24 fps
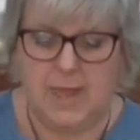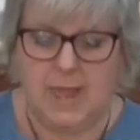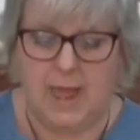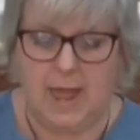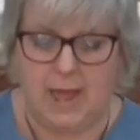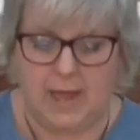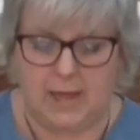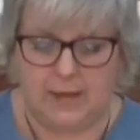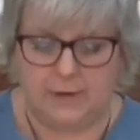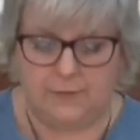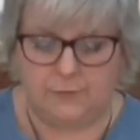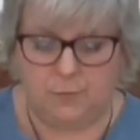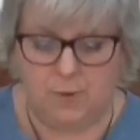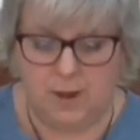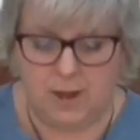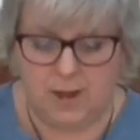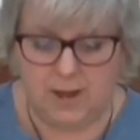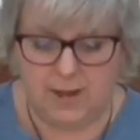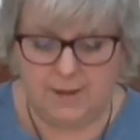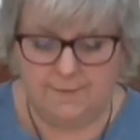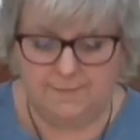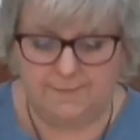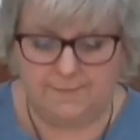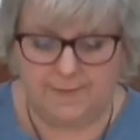And what
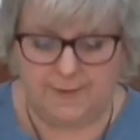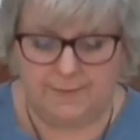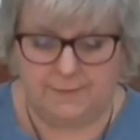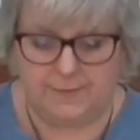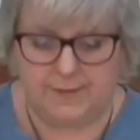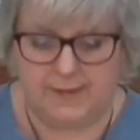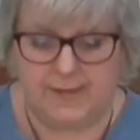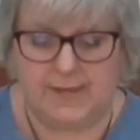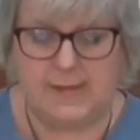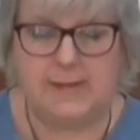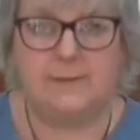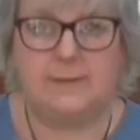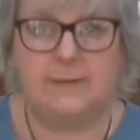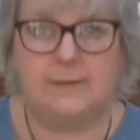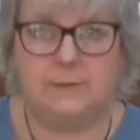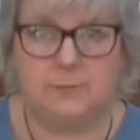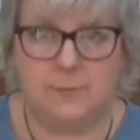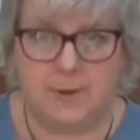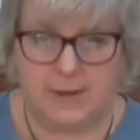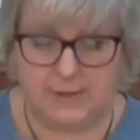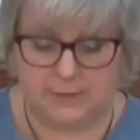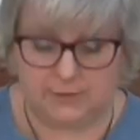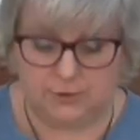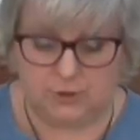I have found the easiest
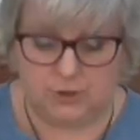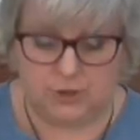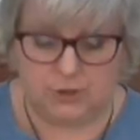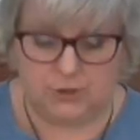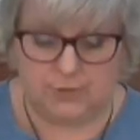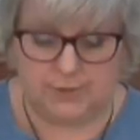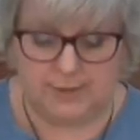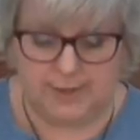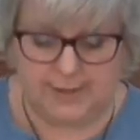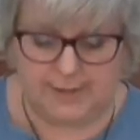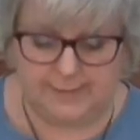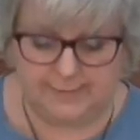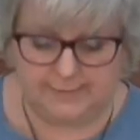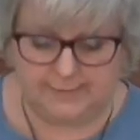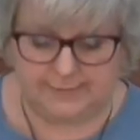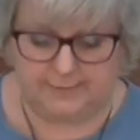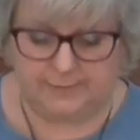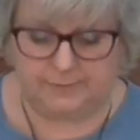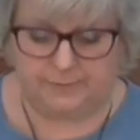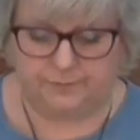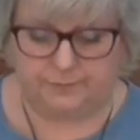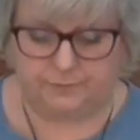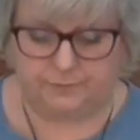way to do this